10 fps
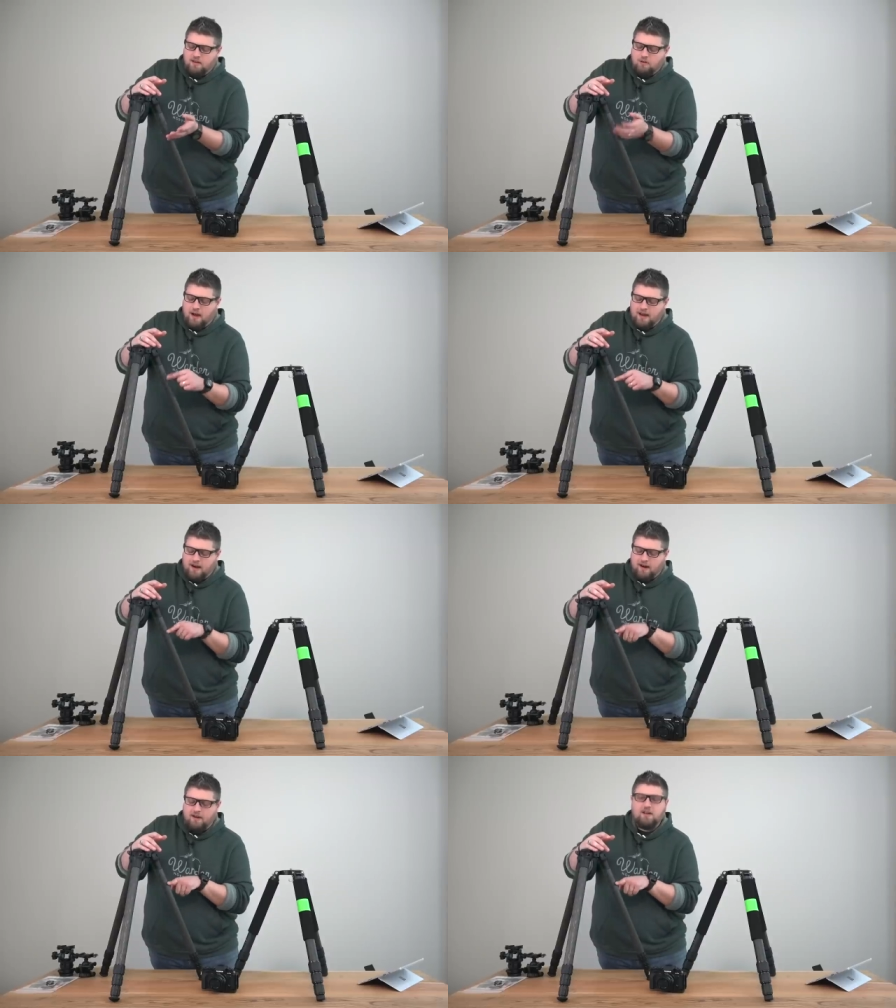to about
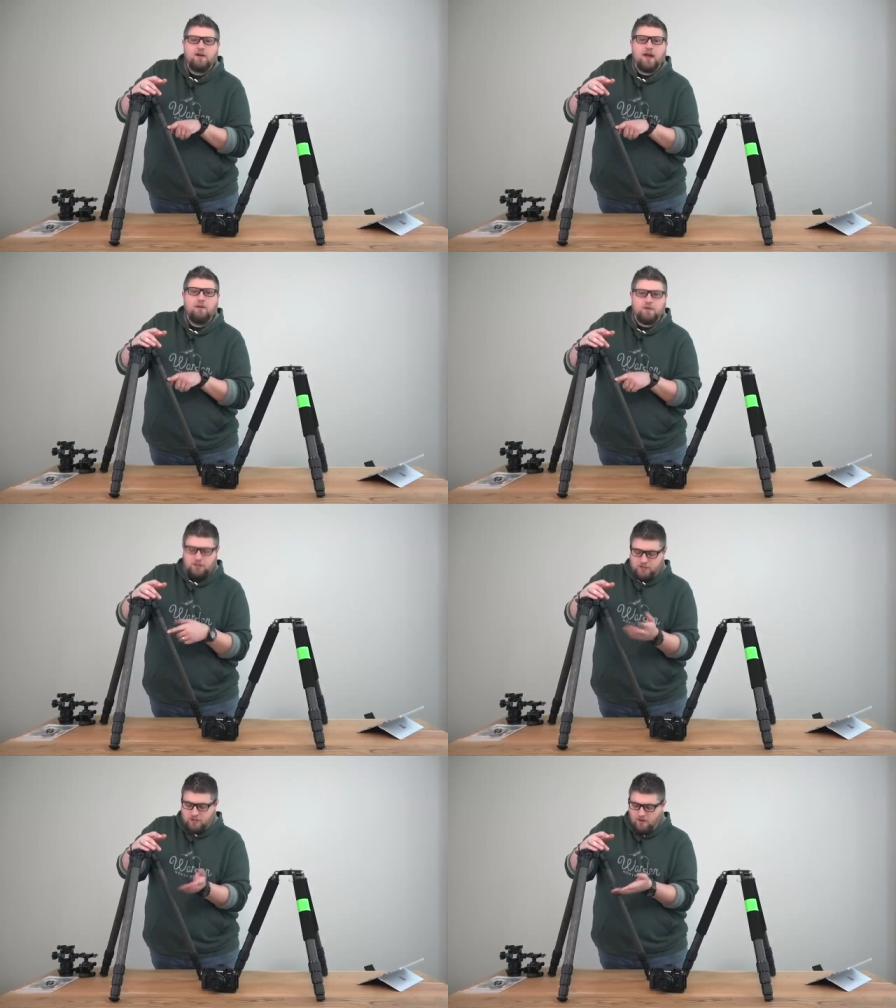here, okay,
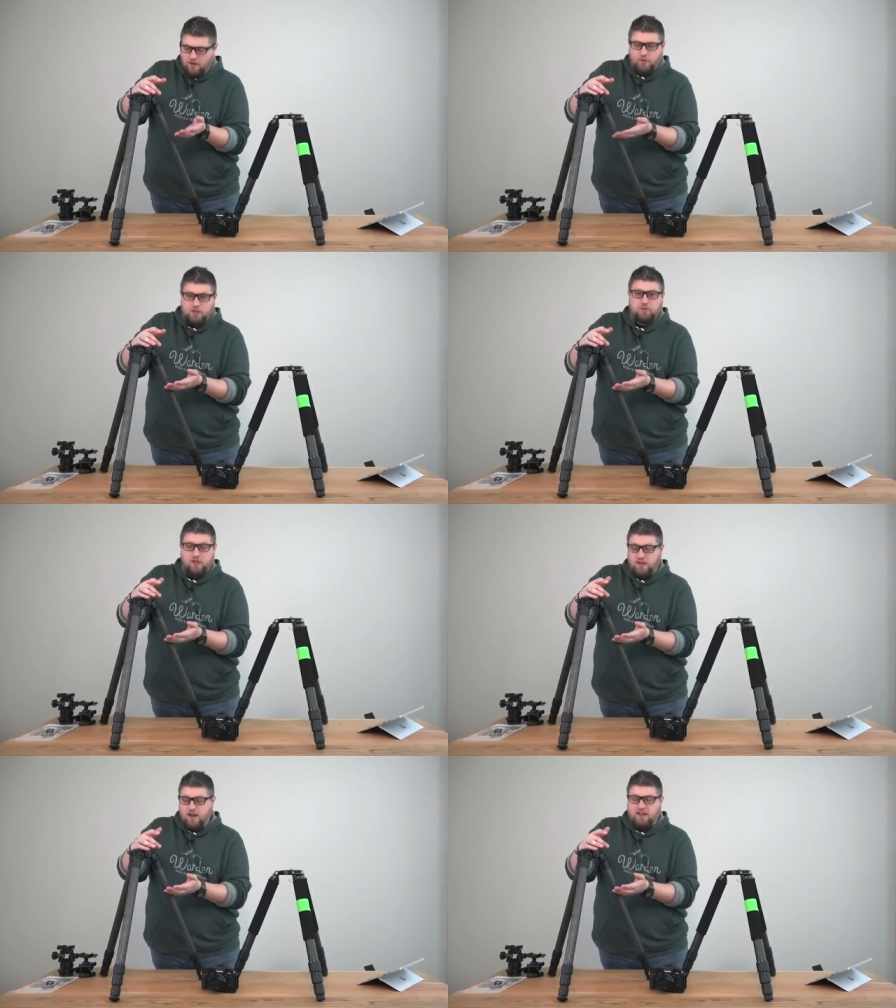which is
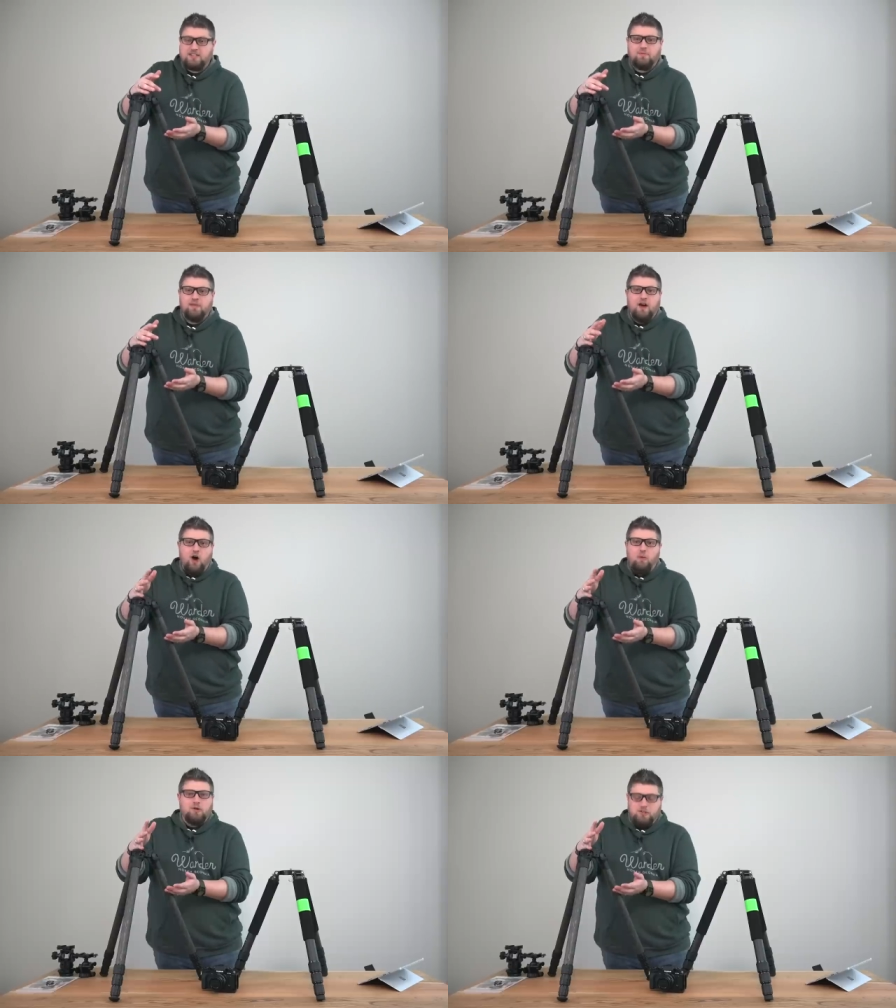really good because I'm
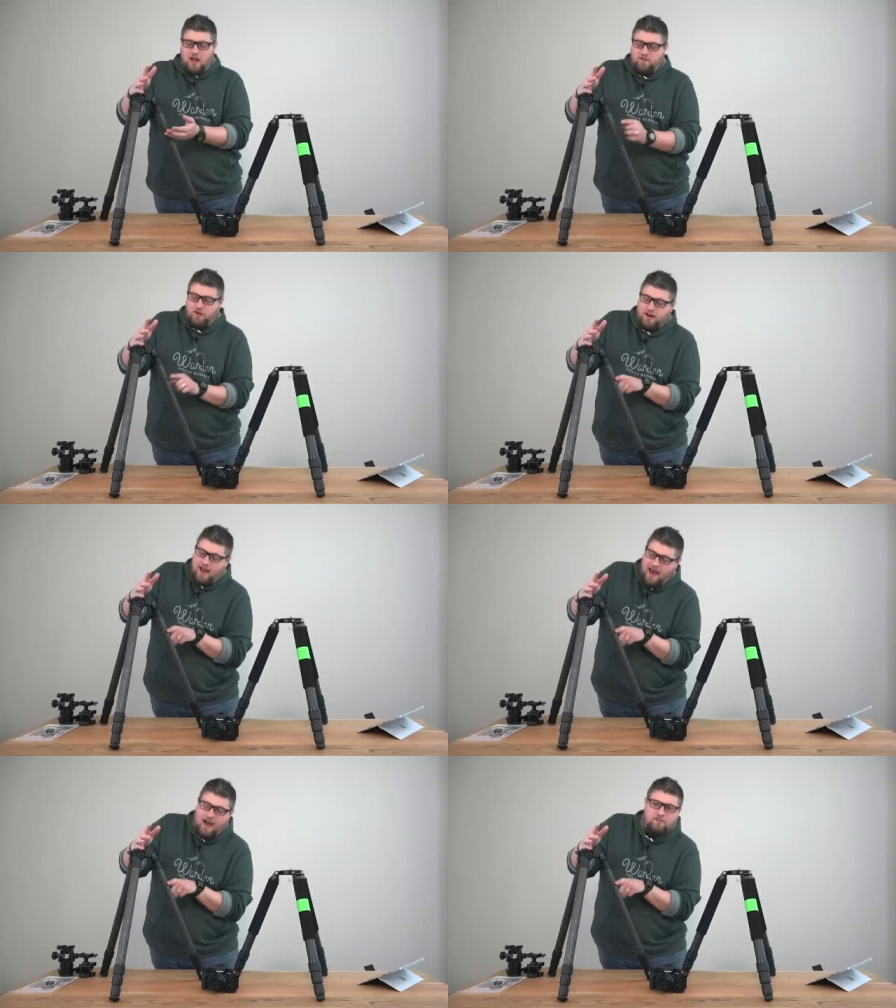almost never
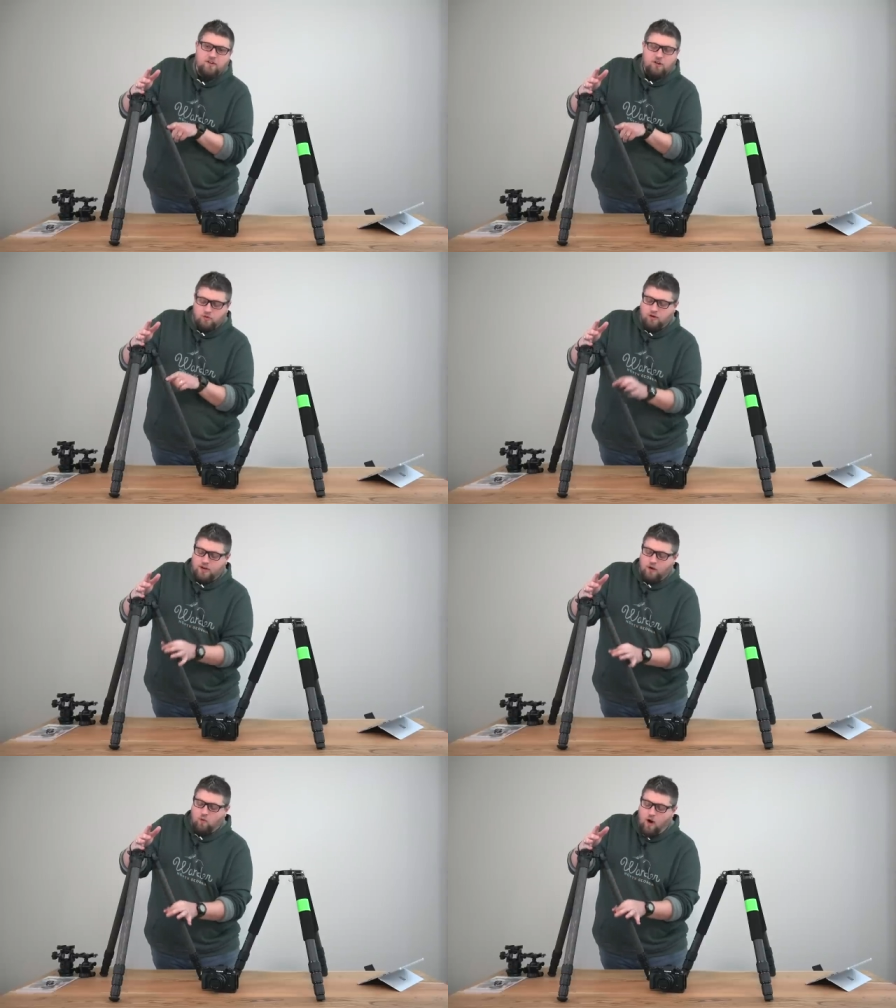gonna have
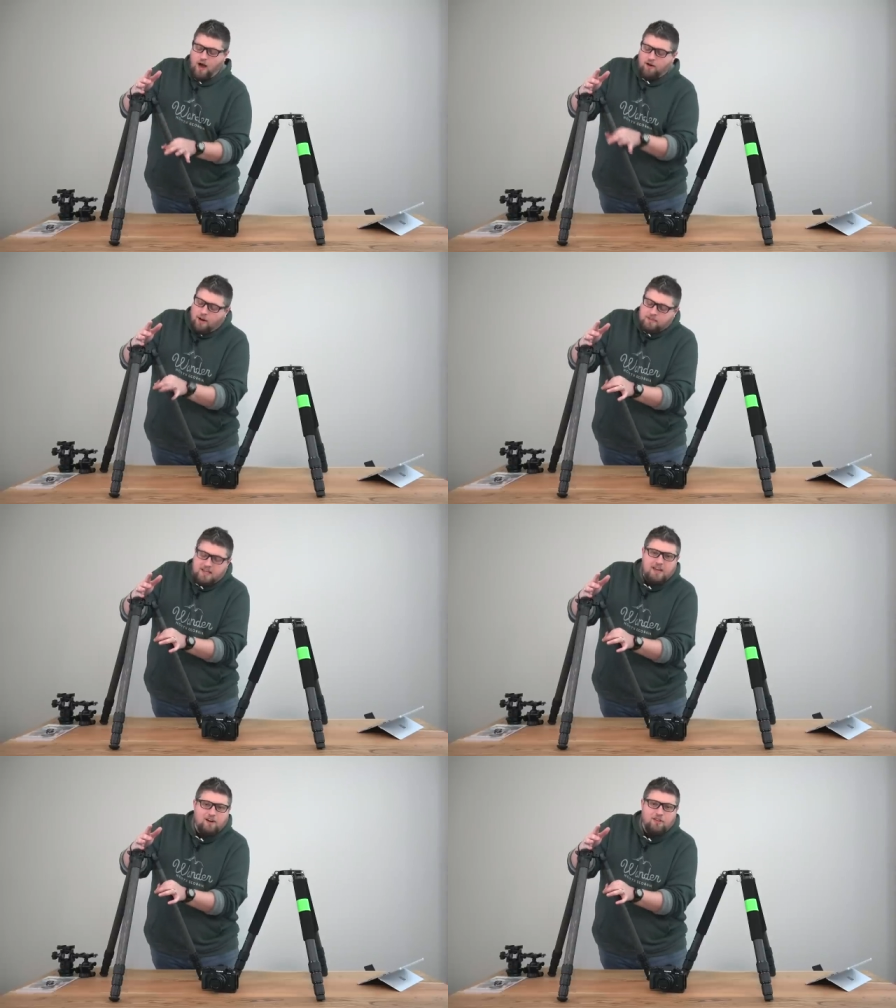water up to
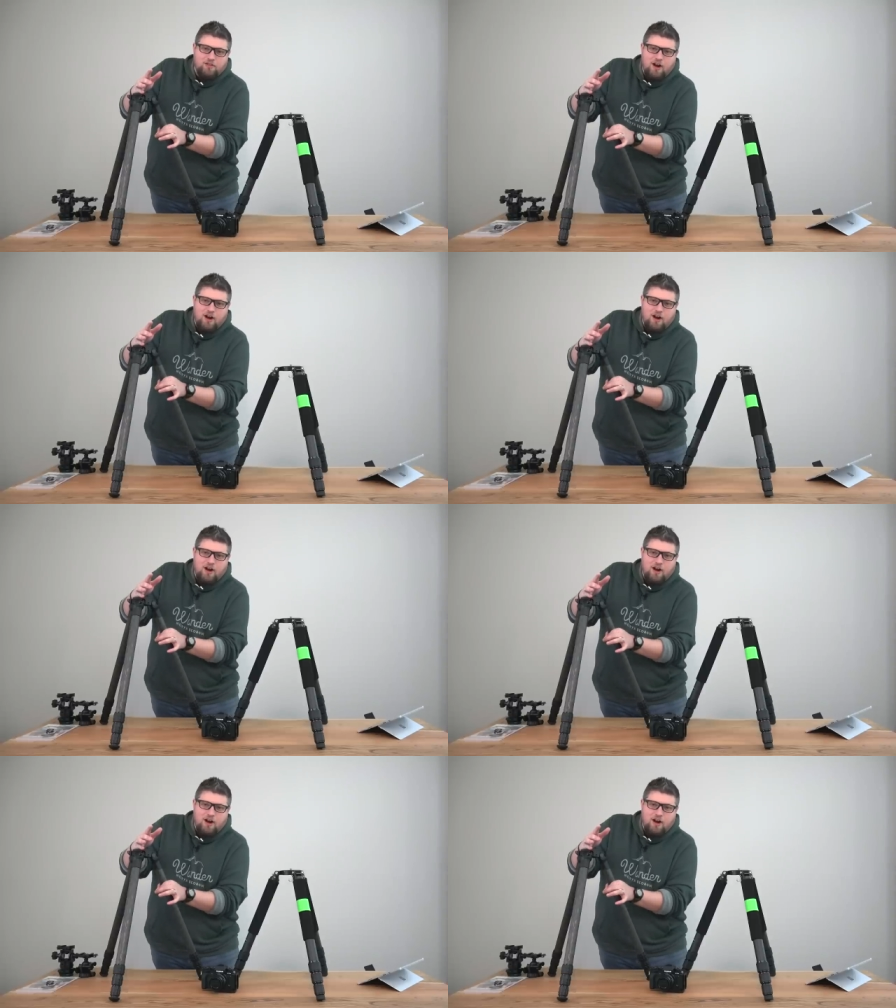here on the